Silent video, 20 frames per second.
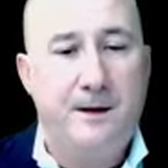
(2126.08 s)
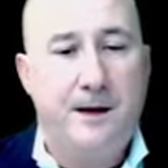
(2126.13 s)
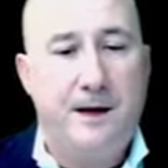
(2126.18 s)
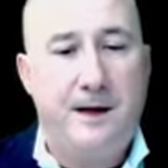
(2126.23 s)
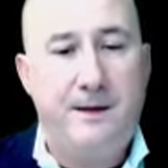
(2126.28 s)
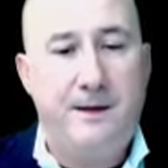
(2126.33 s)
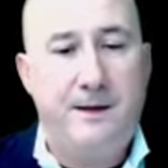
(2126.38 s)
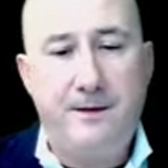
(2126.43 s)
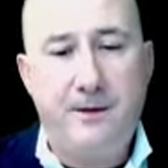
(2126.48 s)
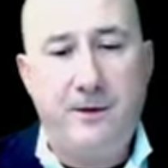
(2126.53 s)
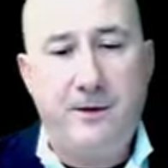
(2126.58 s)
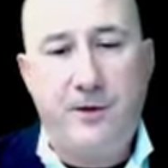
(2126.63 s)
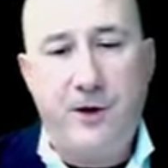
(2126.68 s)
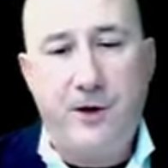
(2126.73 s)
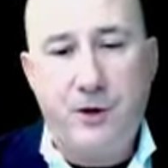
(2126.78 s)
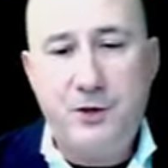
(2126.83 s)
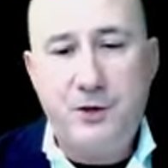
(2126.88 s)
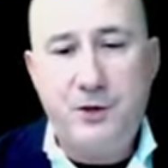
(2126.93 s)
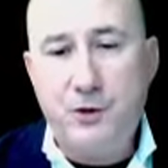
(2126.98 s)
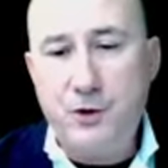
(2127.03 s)
Then there are
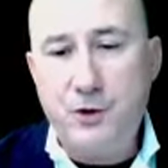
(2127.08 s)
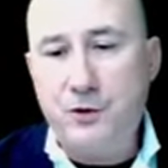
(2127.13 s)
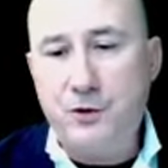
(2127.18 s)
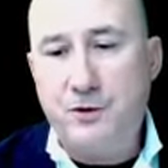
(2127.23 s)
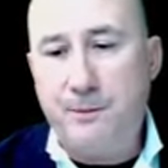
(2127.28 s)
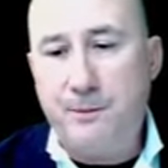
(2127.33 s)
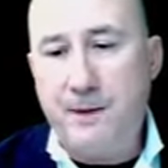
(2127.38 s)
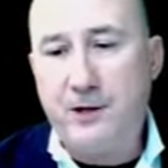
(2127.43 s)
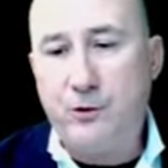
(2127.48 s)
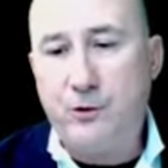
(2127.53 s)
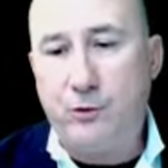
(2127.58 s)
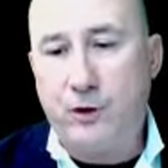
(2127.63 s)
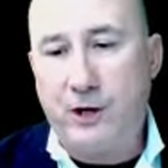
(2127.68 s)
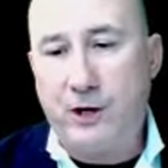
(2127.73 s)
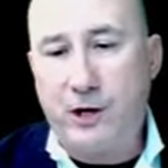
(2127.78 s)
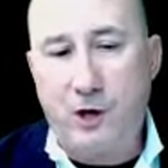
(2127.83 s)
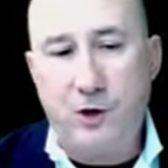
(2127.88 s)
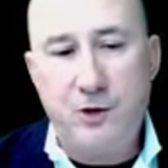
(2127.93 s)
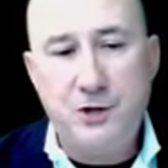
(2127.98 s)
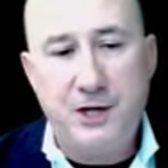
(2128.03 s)
those who use a mentor or
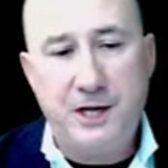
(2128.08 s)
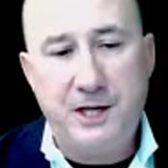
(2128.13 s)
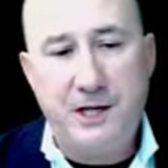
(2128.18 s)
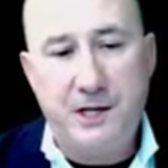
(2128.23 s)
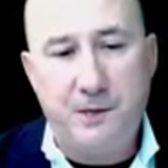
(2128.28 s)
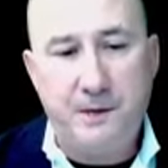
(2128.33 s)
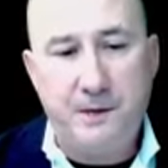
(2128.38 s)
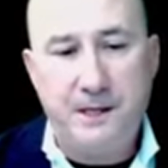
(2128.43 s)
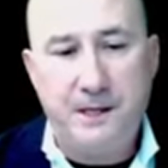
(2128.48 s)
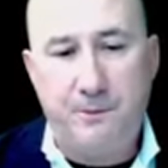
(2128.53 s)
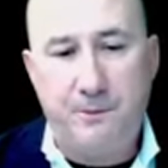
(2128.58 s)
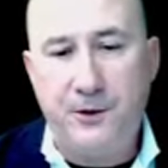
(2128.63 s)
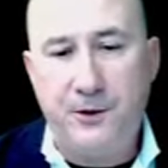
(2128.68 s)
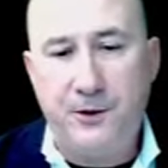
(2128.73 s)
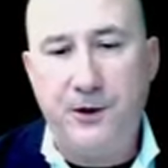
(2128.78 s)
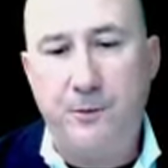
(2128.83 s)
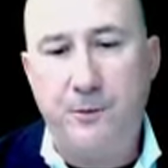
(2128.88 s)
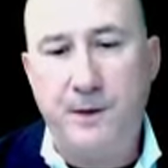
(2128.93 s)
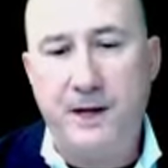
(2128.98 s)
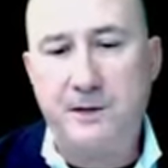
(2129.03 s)
coach and commit to put
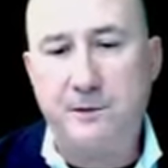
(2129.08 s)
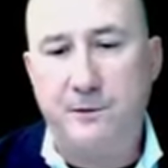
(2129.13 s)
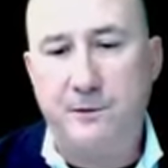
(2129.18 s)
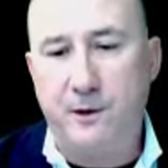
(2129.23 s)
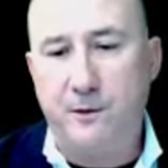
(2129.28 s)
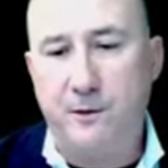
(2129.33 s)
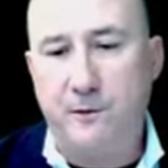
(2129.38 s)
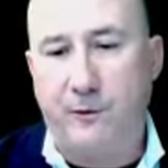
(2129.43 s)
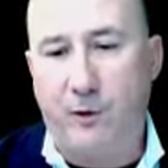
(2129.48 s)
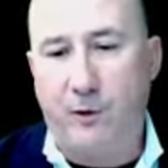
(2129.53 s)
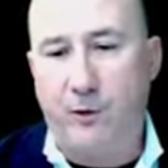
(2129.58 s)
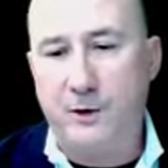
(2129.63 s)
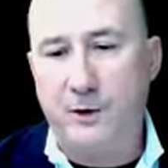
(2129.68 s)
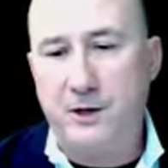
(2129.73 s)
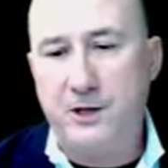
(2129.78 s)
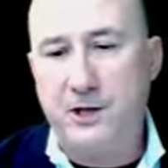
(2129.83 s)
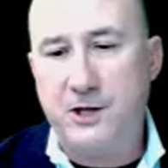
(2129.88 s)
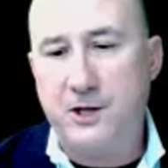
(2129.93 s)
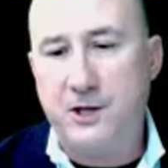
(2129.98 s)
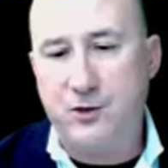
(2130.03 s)
their best foot forward
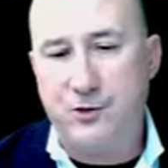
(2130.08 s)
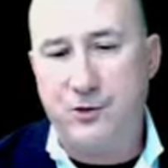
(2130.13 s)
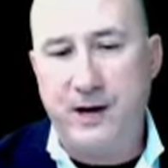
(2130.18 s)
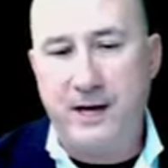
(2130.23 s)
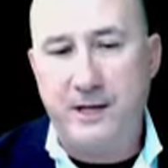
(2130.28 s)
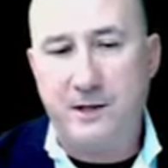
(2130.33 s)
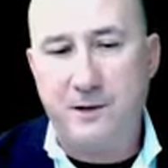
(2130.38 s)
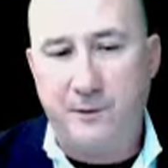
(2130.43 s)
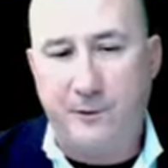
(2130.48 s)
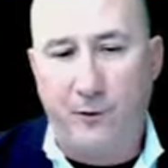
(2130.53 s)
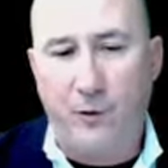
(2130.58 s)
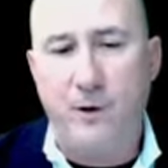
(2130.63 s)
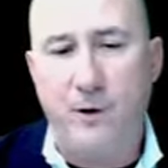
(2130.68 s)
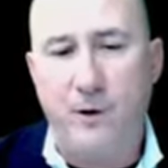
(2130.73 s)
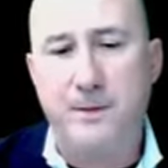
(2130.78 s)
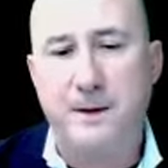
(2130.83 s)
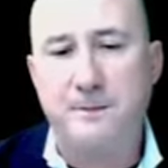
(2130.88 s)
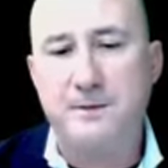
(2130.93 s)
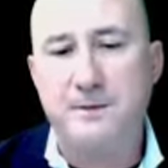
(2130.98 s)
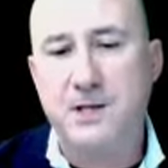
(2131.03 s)
to transform
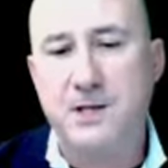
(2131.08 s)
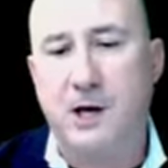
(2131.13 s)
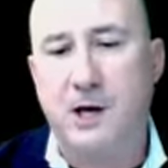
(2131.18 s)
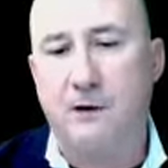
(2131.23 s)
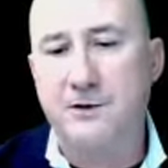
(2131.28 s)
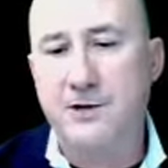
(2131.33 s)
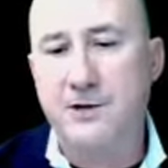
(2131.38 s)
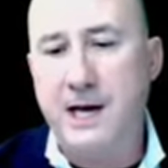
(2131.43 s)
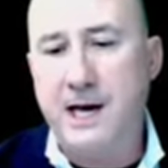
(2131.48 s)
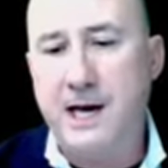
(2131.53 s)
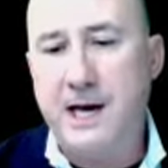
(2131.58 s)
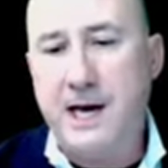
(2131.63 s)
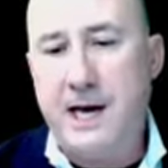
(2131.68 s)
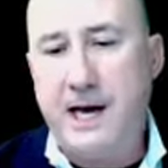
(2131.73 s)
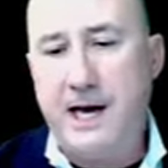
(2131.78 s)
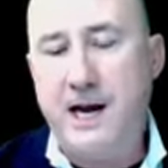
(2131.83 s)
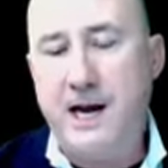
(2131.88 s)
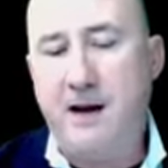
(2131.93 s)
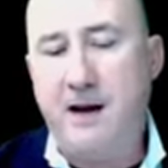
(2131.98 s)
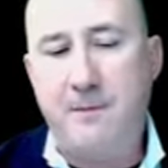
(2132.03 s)
themselves
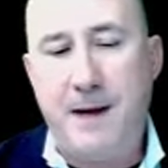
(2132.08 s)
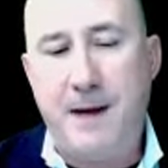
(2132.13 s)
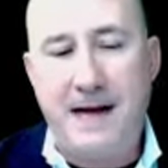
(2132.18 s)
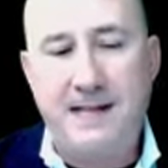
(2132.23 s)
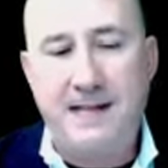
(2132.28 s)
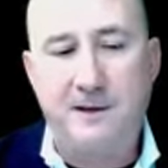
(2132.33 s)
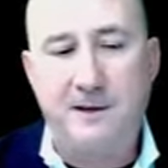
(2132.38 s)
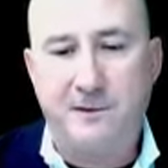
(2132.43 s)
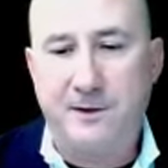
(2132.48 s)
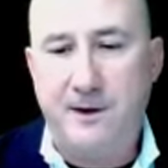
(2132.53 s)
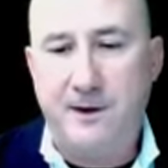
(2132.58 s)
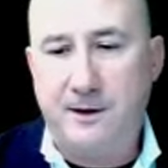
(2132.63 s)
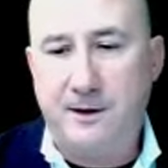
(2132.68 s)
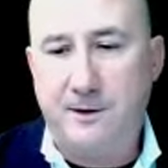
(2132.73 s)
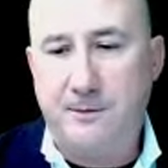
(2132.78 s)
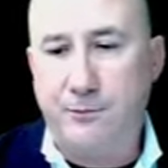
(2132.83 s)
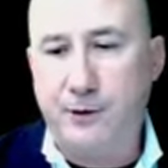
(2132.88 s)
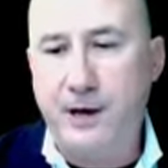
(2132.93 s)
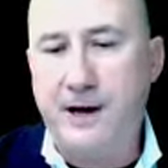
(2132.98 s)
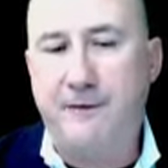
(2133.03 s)
and have massive
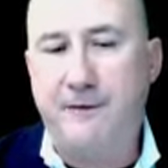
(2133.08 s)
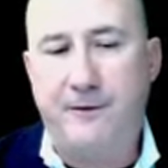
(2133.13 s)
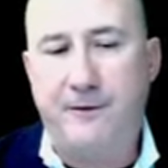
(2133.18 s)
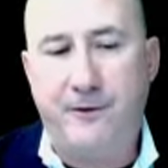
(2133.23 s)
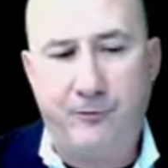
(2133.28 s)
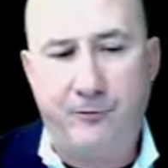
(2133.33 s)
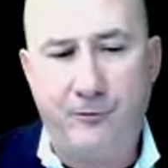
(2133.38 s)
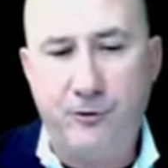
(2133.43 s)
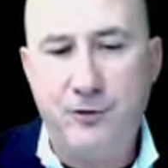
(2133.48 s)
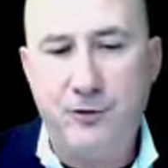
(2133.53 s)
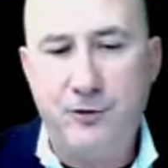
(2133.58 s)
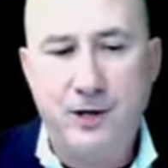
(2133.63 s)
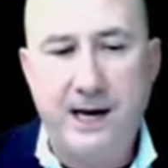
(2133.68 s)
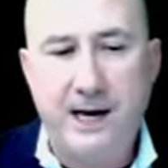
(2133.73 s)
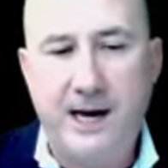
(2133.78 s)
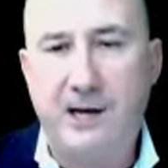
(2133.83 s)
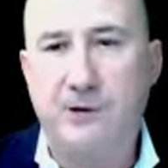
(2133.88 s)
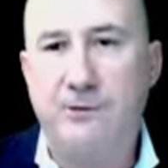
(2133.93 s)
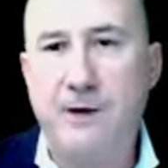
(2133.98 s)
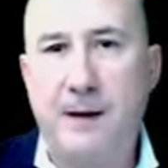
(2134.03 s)
breakthroughs
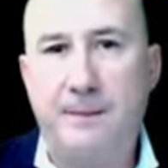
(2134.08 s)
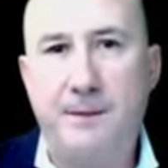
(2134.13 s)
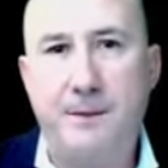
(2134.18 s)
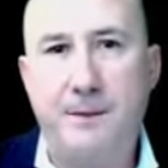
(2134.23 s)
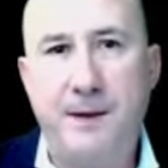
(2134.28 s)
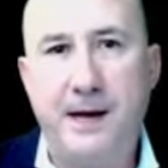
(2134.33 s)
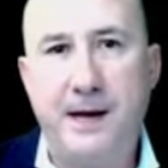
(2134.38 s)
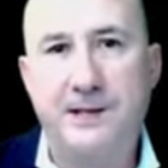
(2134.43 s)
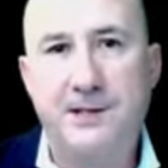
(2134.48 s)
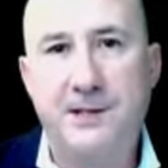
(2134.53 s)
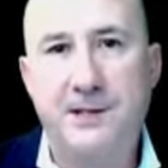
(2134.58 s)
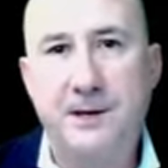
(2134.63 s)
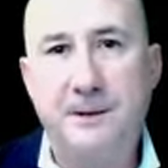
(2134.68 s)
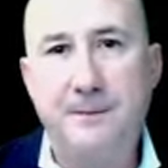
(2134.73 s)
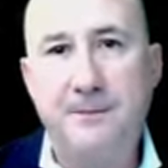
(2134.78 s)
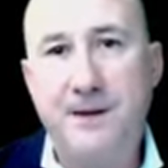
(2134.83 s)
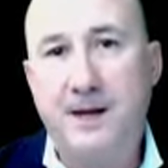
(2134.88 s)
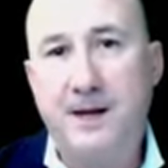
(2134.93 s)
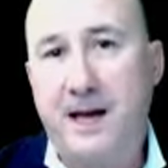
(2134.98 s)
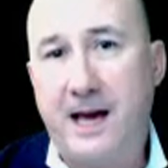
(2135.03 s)
at a rapid pace.
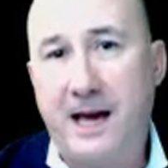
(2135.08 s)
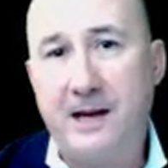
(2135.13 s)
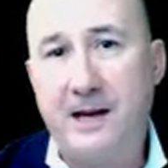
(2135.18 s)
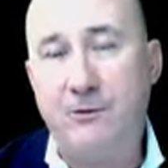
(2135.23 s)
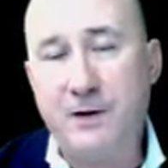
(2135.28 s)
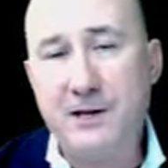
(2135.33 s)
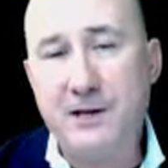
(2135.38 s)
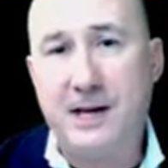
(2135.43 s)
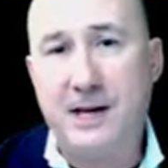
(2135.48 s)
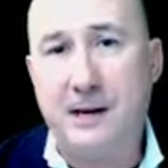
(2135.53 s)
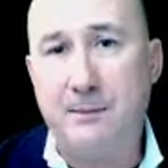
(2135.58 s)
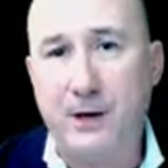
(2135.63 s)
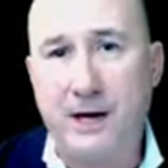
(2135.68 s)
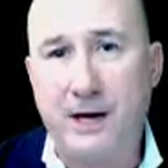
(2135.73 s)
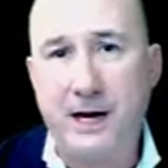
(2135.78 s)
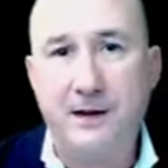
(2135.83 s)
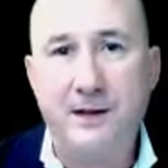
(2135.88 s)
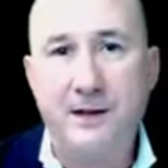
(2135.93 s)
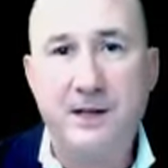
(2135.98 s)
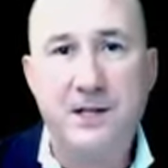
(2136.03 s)
And the reason I'm
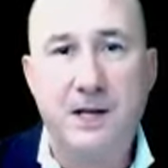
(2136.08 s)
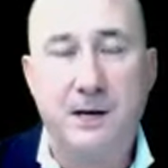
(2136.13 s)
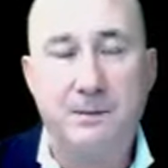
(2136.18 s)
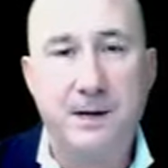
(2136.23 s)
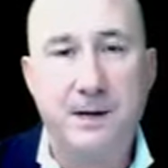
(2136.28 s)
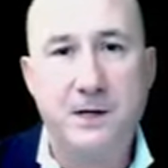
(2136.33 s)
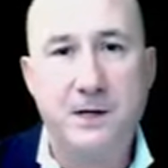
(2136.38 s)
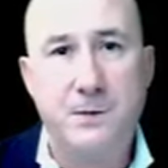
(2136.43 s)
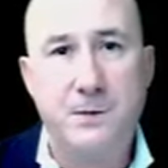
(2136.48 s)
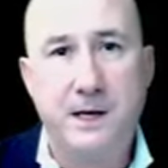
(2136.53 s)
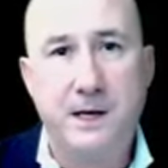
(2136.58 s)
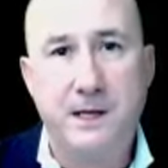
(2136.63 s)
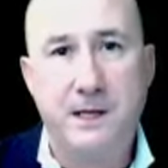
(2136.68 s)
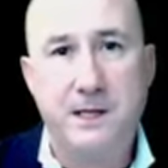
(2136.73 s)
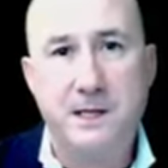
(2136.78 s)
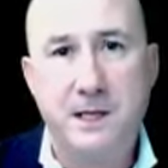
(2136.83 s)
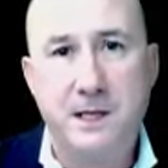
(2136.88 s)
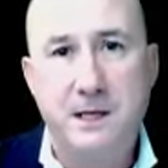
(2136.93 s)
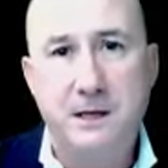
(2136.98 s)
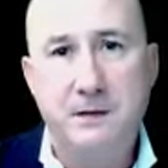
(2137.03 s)
bringing this up is because